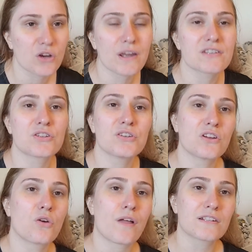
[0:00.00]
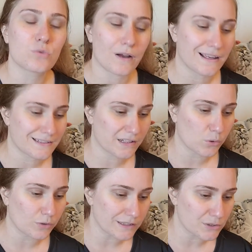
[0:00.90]
Okay, so you know that's why I said
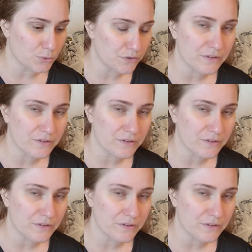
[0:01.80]
only two of